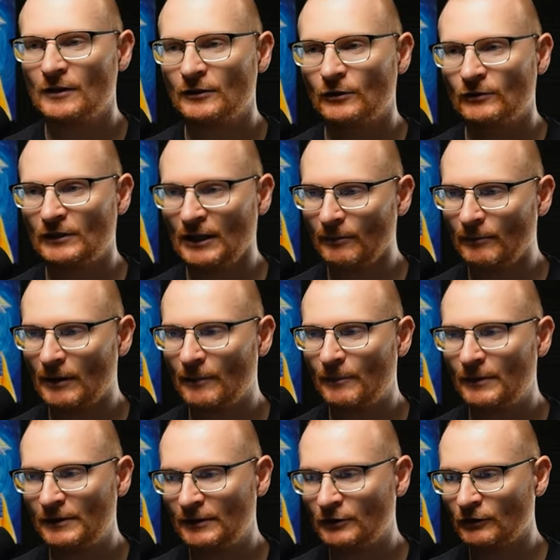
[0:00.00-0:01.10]
So Saint Pump
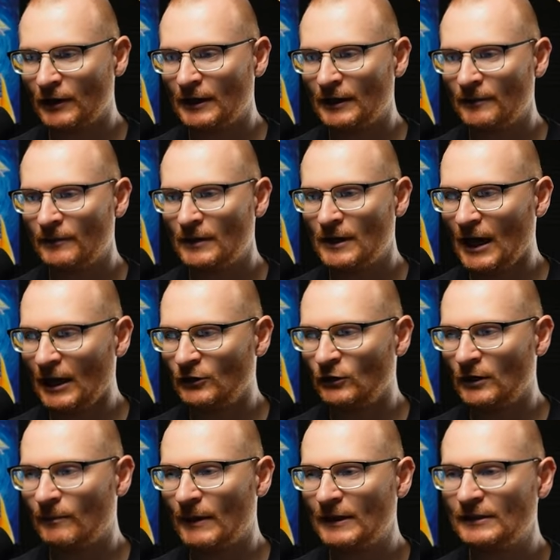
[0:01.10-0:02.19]
is a trader, and you can
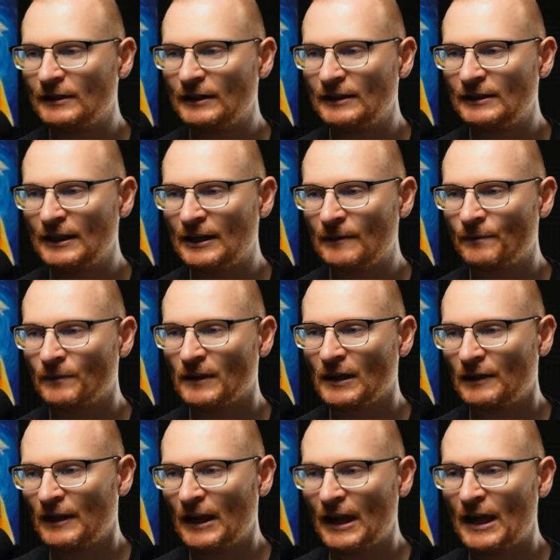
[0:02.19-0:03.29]
basically see
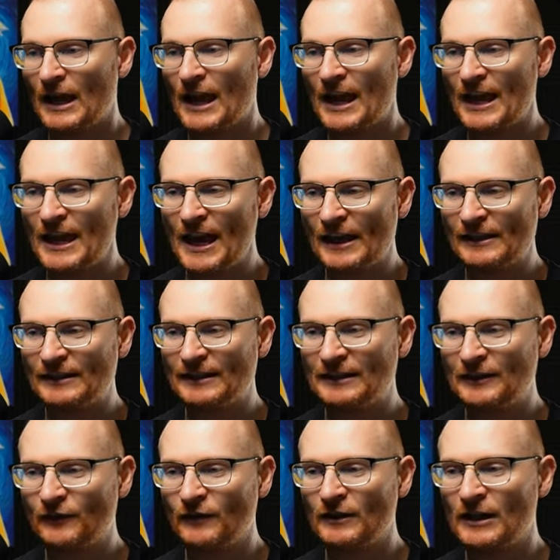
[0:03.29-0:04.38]
that he has
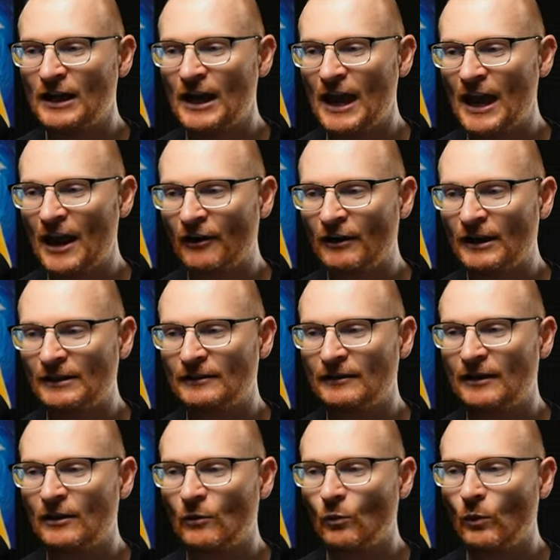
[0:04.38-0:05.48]
different areas
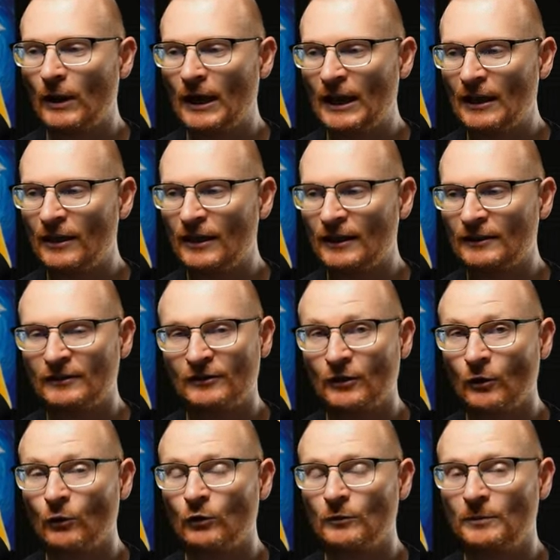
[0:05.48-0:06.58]
where he thinks
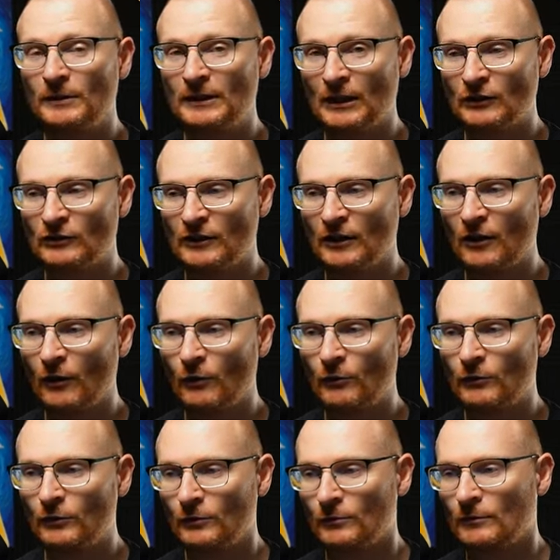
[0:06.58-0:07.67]
SOL could potentially go
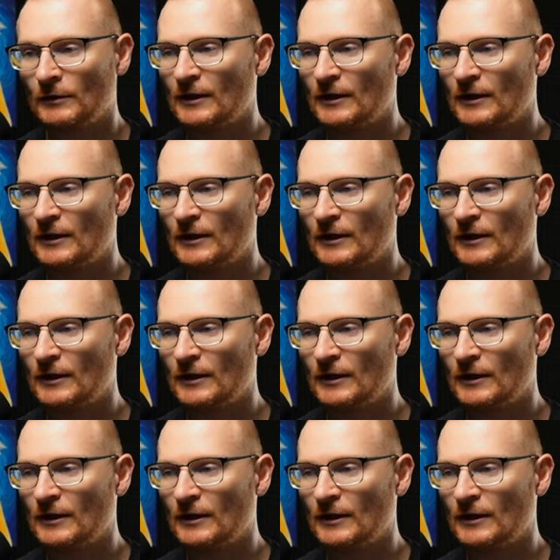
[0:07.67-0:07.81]
to.